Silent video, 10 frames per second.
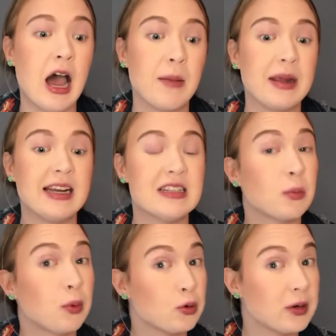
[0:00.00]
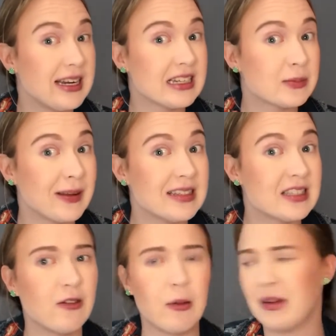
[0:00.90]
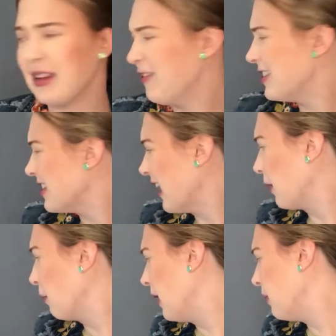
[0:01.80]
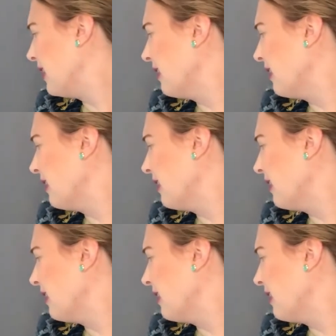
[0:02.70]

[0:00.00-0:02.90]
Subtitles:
It is pretty expensive. I believe it's like maybe